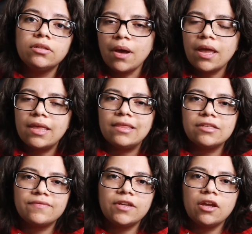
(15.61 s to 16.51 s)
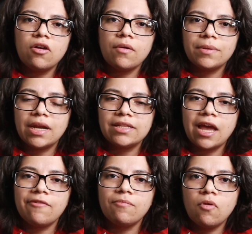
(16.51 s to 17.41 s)
But in this video, I'm gonna
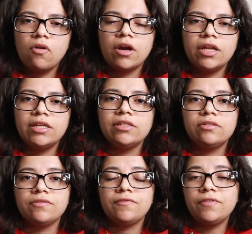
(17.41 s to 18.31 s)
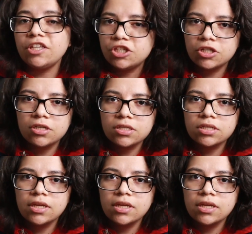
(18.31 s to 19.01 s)
dive more into features